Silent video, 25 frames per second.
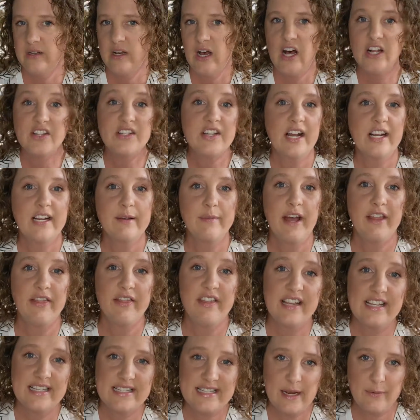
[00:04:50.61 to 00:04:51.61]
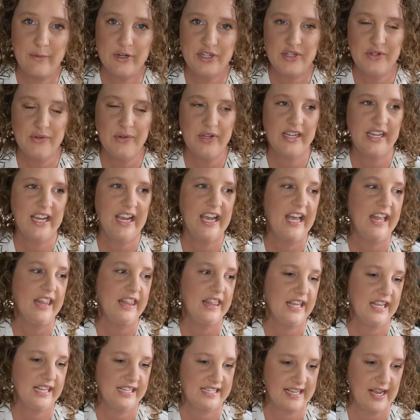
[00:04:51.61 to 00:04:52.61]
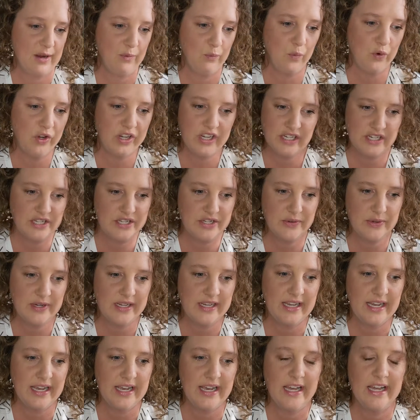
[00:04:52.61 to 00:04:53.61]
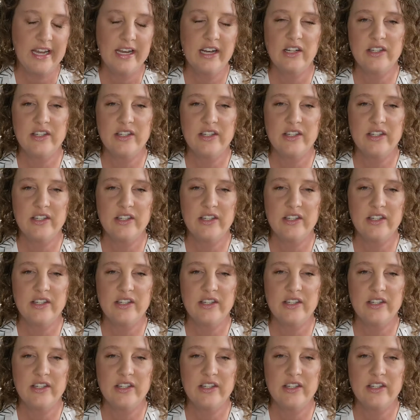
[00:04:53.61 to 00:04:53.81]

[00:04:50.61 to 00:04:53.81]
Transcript: I'll talk about things I would do again, things I wouldn't do again.